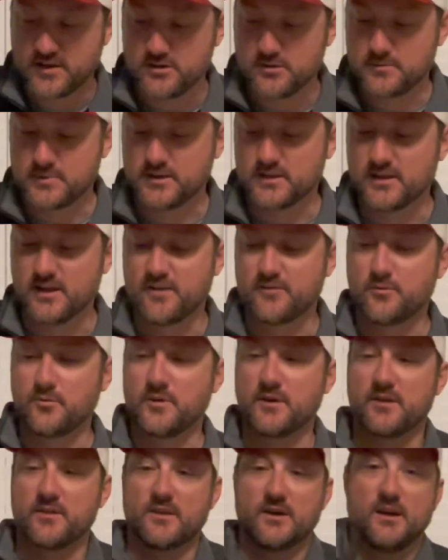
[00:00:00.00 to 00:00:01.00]
You'll be left
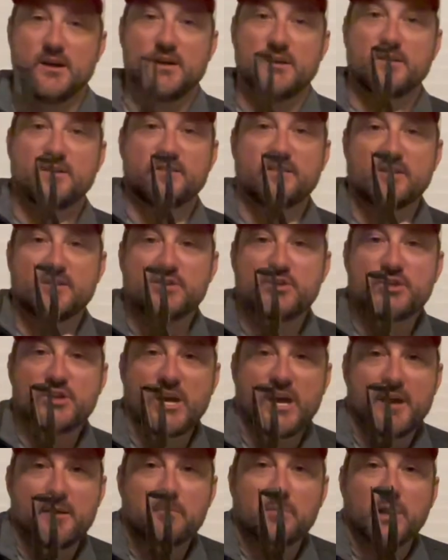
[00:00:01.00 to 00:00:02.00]
with just a
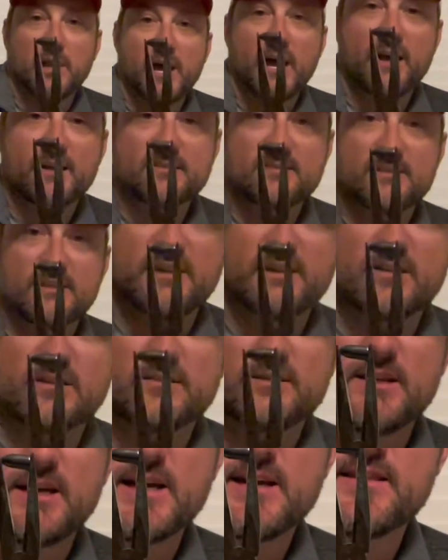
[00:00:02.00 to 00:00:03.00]
jet black
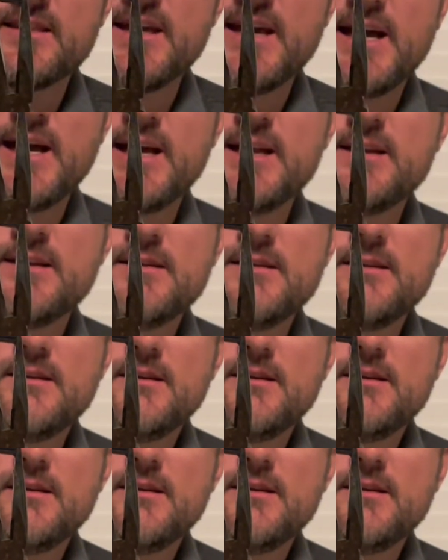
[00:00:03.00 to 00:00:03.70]
sinker like that.